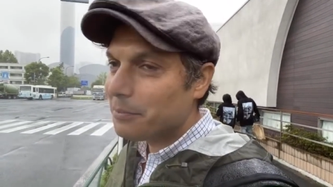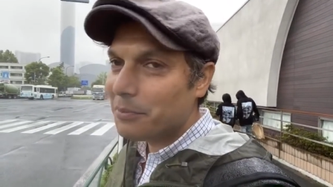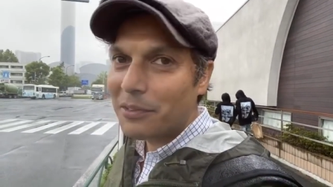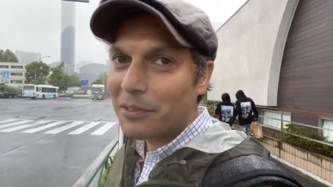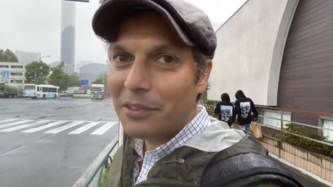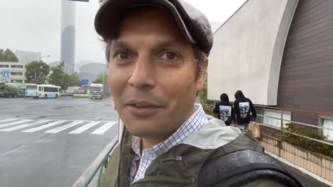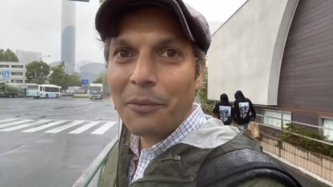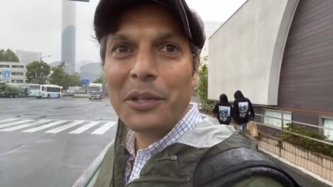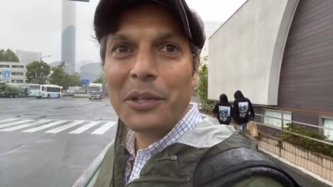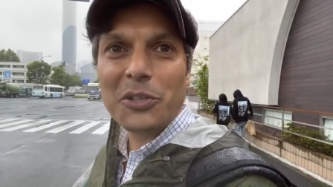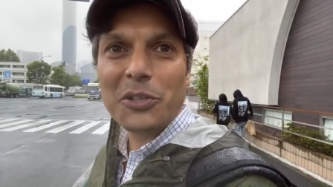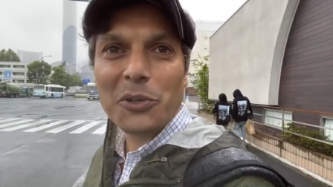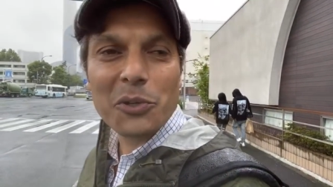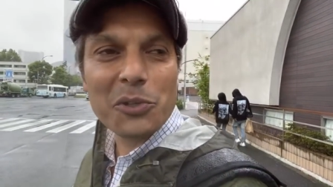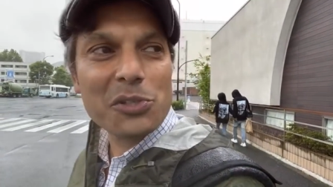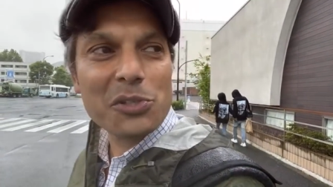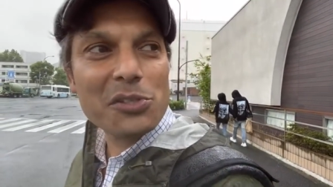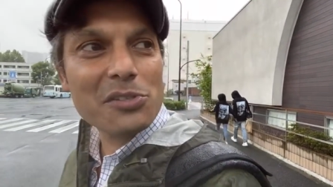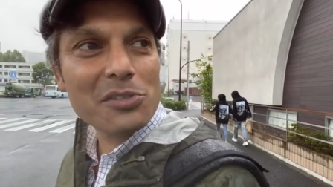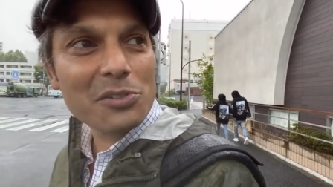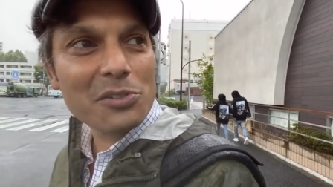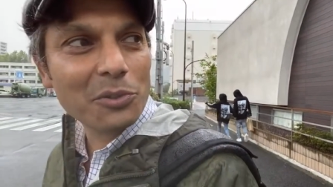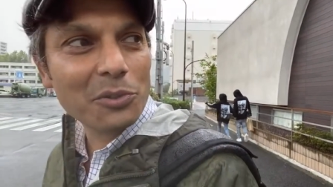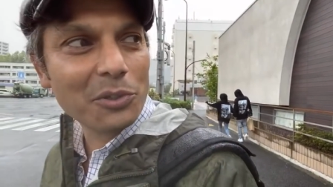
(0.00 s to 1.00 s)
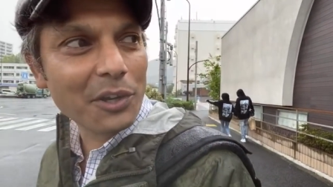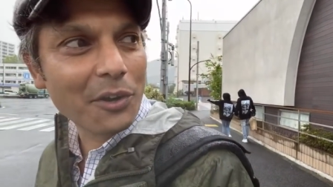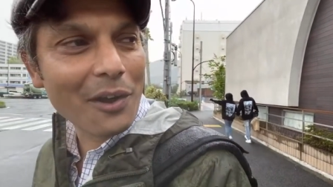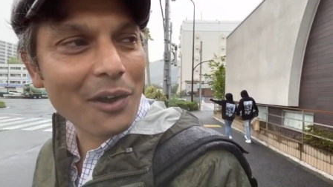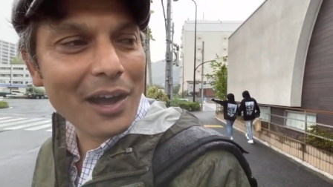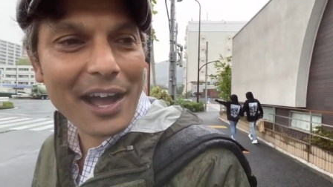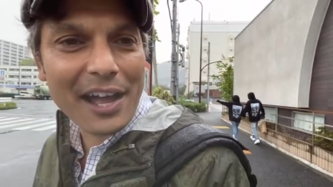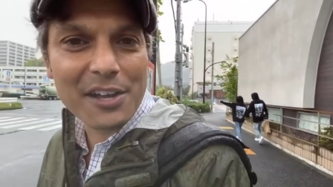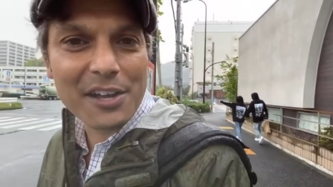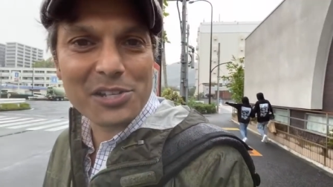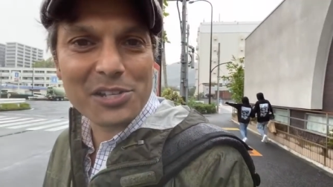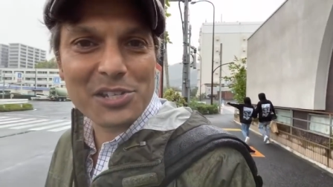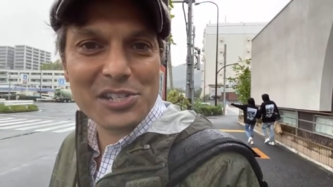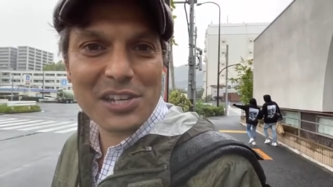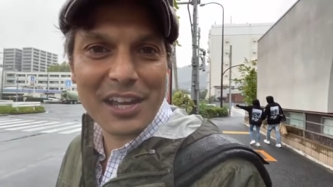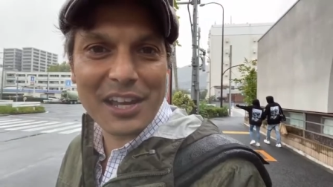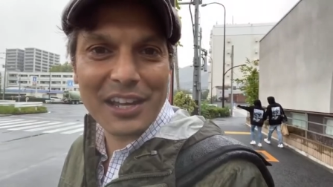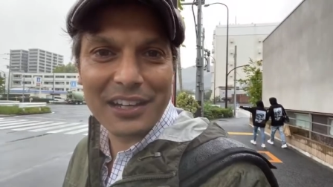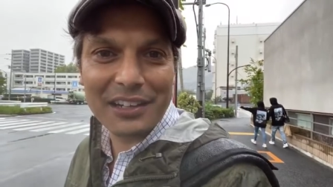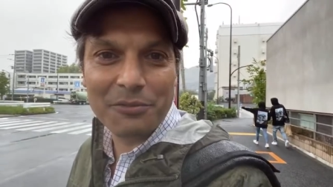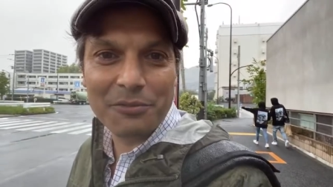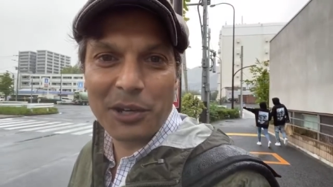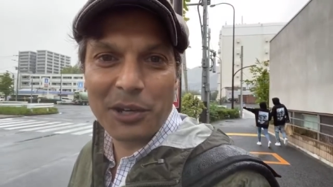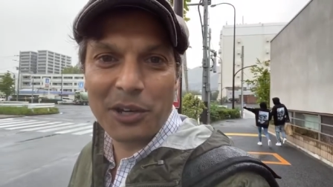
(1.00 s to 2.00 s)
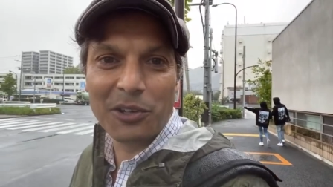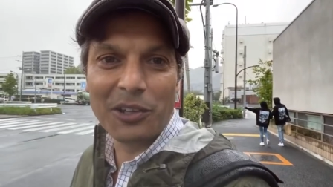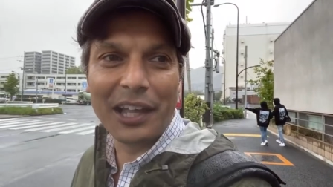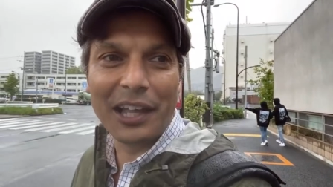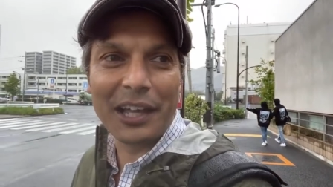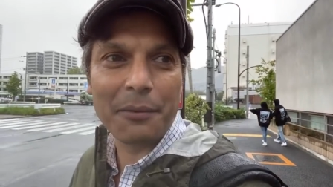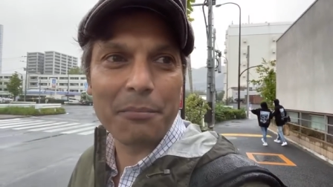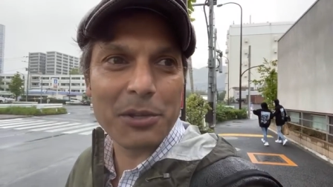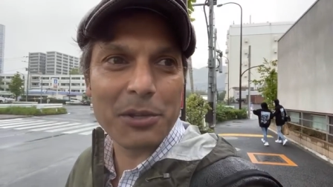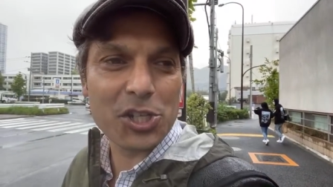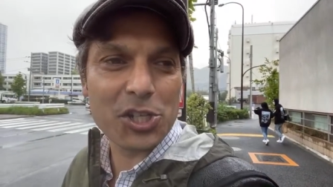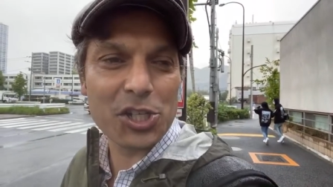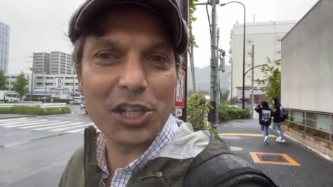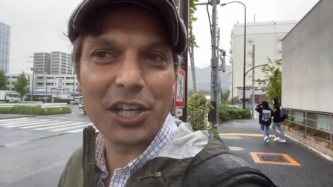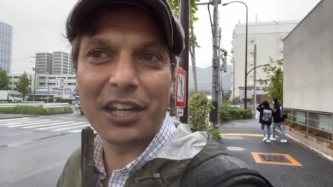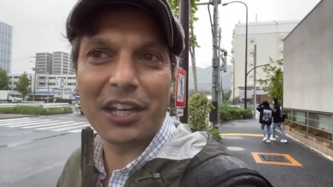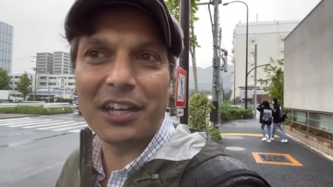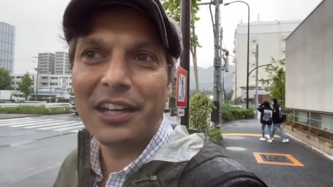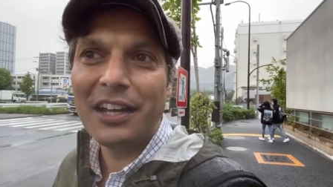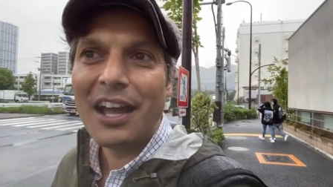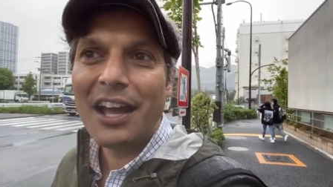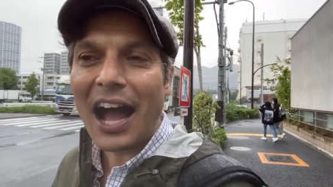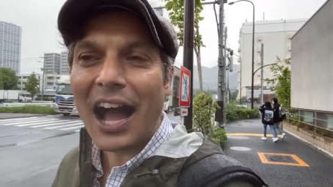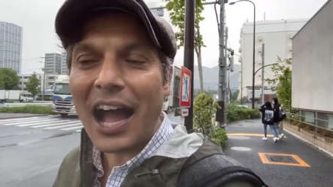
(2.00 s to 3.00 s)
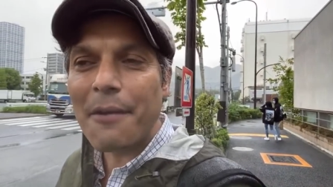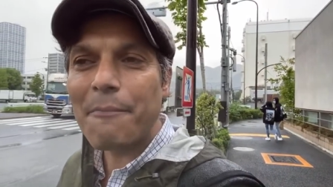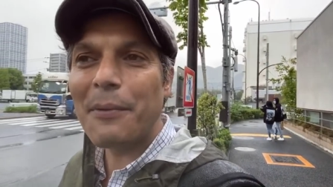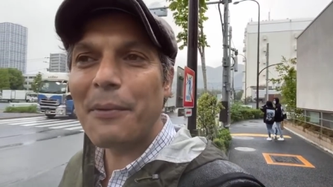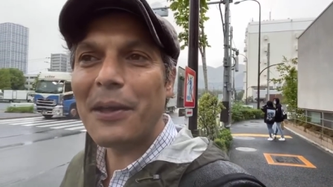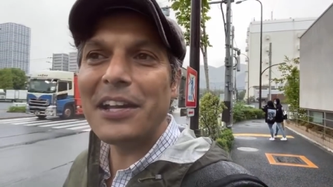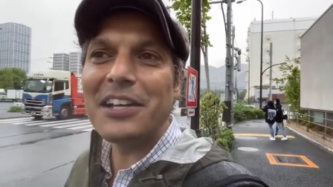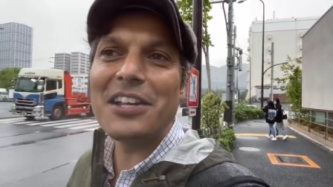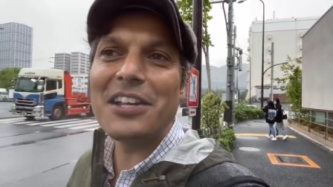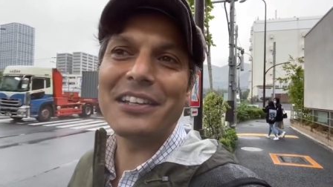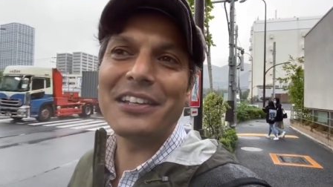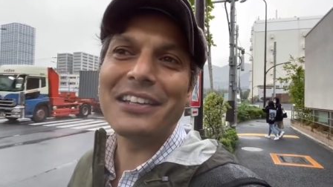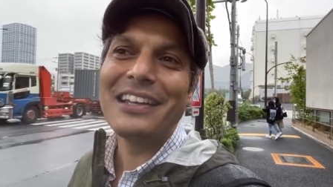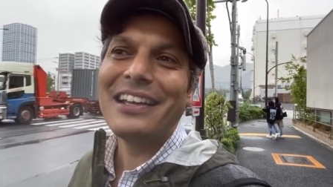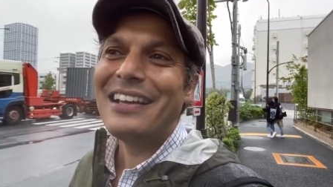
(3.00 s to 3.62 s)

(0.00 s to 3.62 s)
I went to a school in Ohio State. We don't like Michigan. I've been to